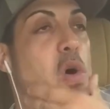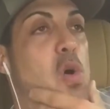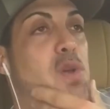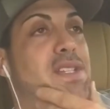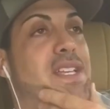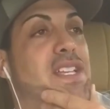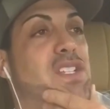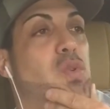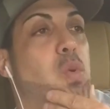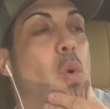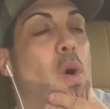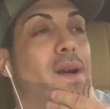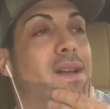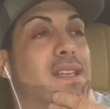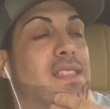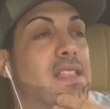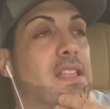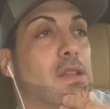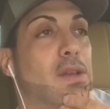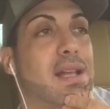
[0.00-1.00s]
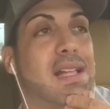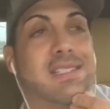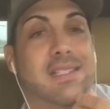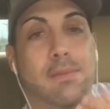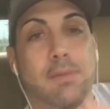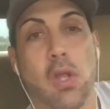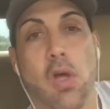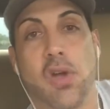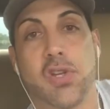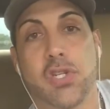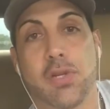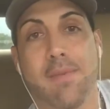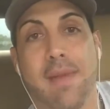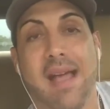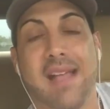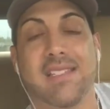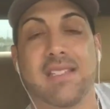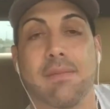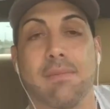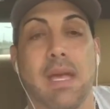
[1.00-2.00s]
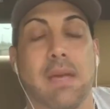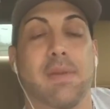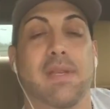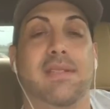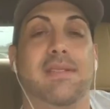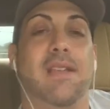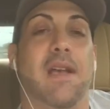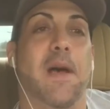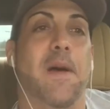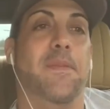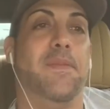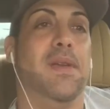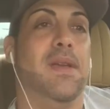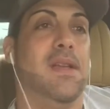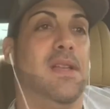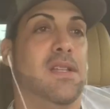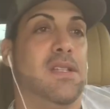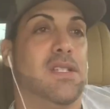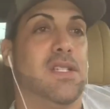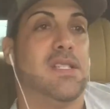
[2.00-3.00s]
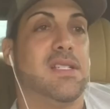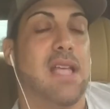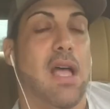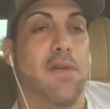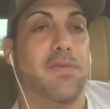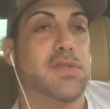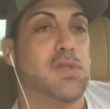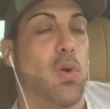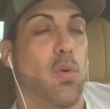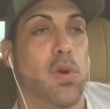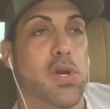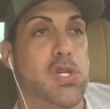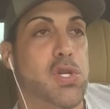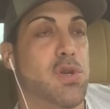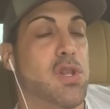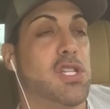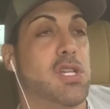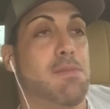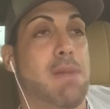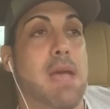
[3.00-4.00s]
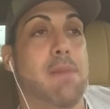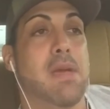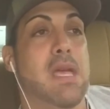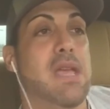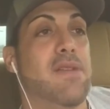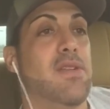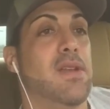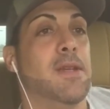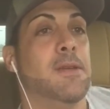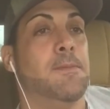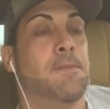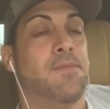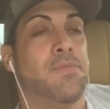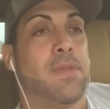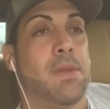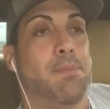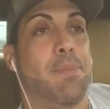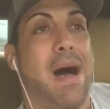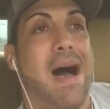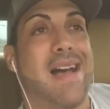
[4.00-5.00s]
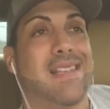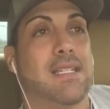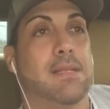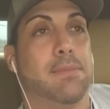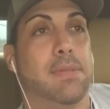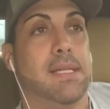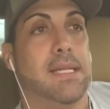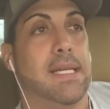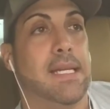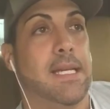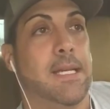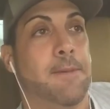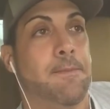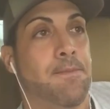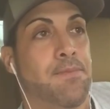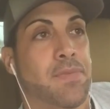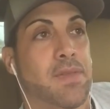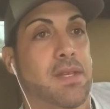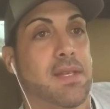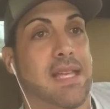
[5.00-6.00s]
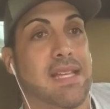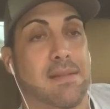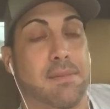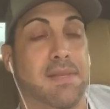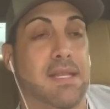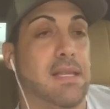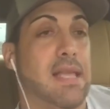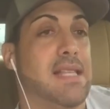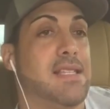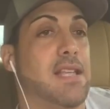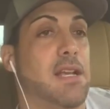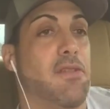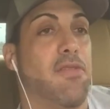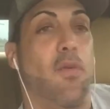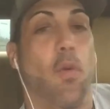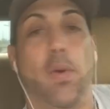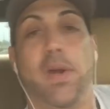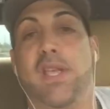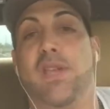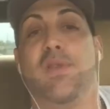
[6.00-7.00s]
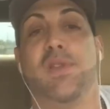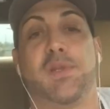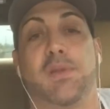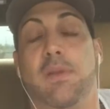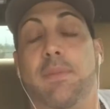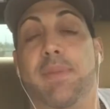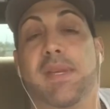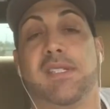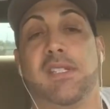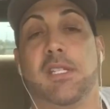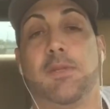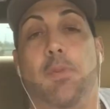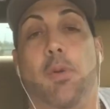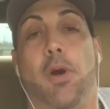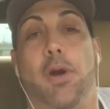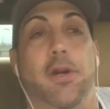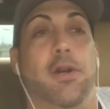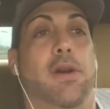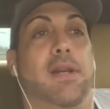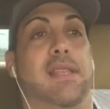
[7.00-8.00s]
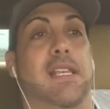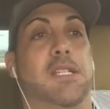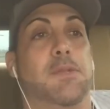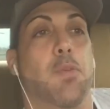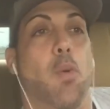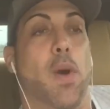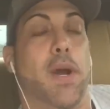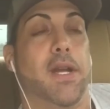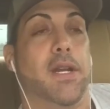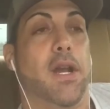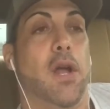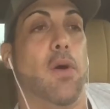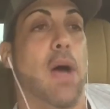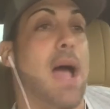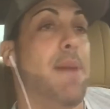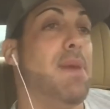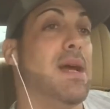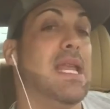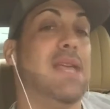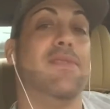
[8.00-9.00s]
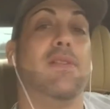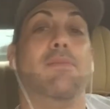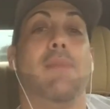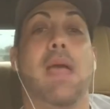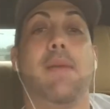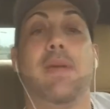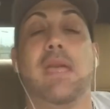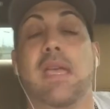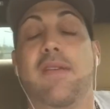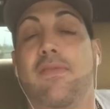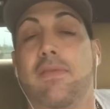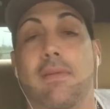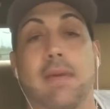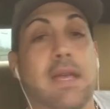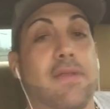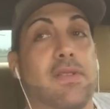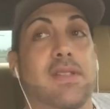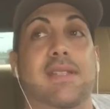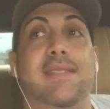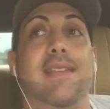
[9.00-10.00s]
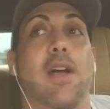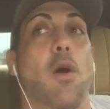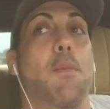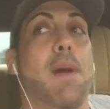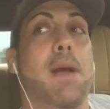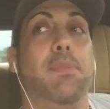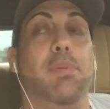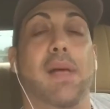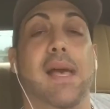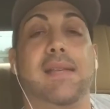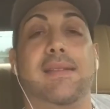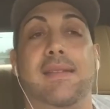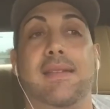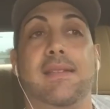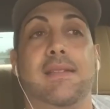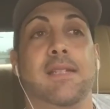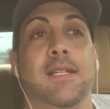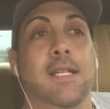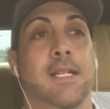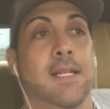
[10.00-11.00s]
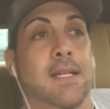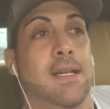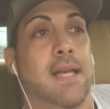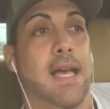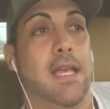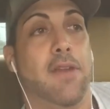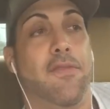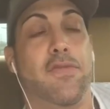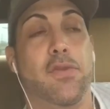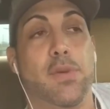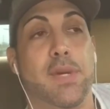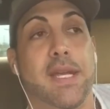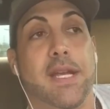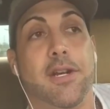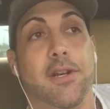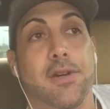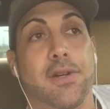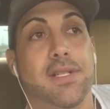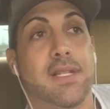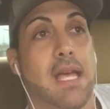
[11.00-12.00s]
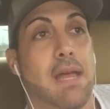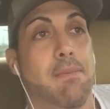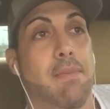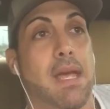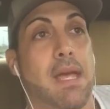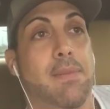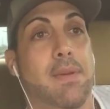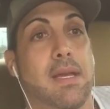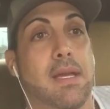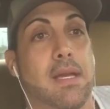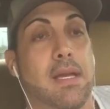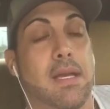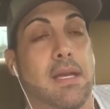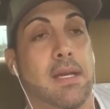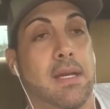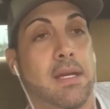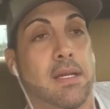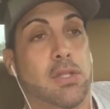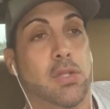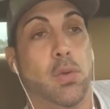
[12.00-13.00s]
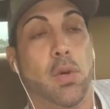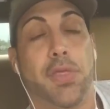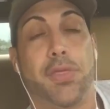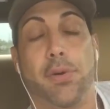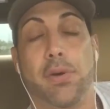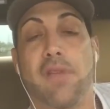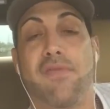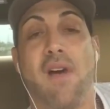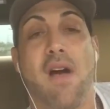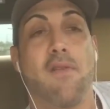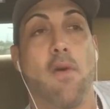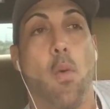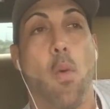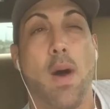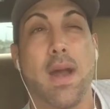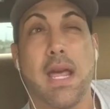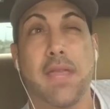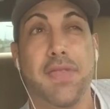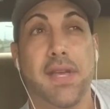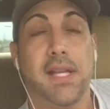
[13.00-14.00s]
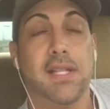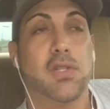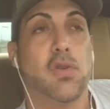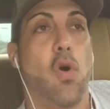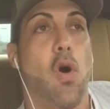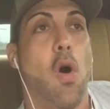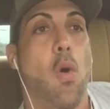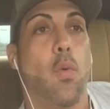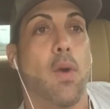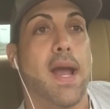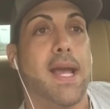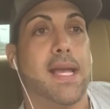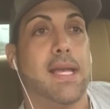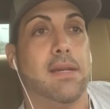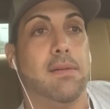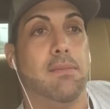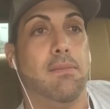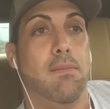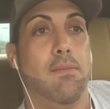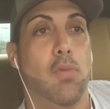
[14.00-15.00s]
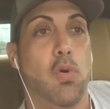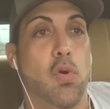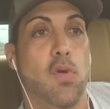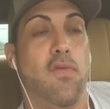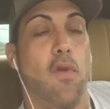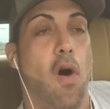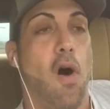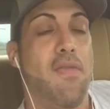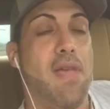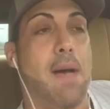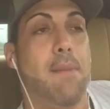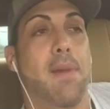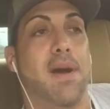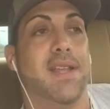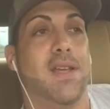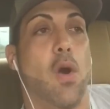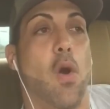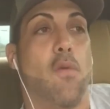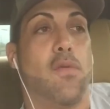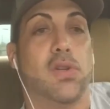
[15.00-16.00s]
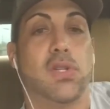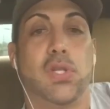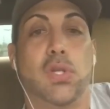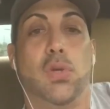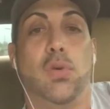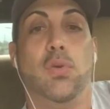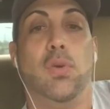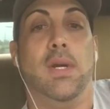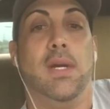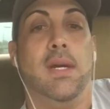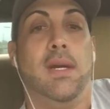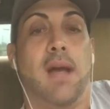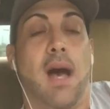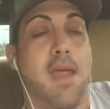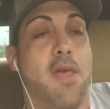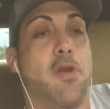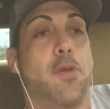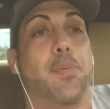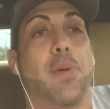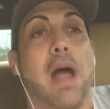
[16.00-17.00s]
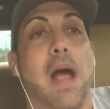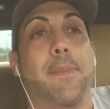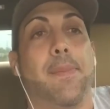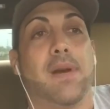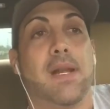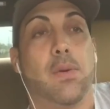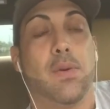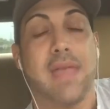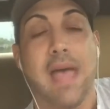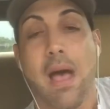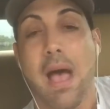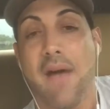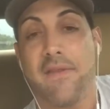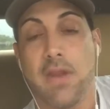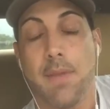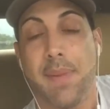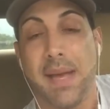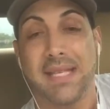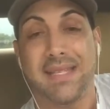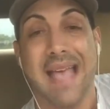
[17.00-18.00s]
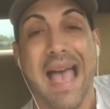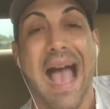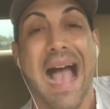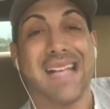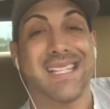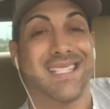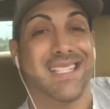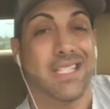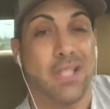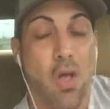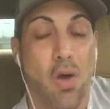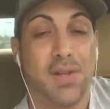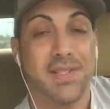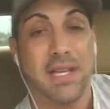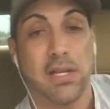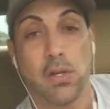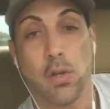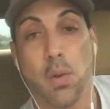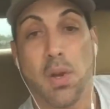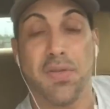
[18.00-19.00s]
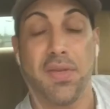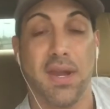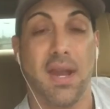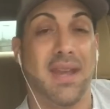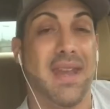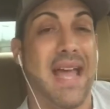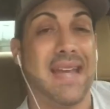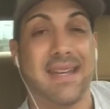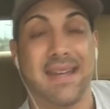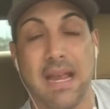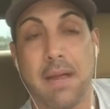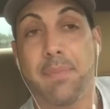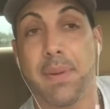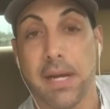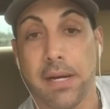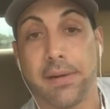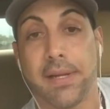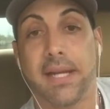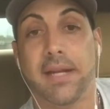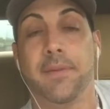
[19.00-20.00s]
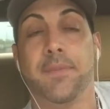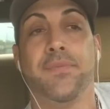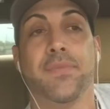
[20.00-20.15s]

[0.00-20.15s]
is to hit 20 and then look at some laundromats and maybe some self-storage units, or maybe even possibly get something that's like 40 units with a business partner at this point. I might even sell my places in a few years and maybe do a 3501, I think it's called, where I can move all that money over to another property without having to pay taxes, as long as I do within a 90-day period.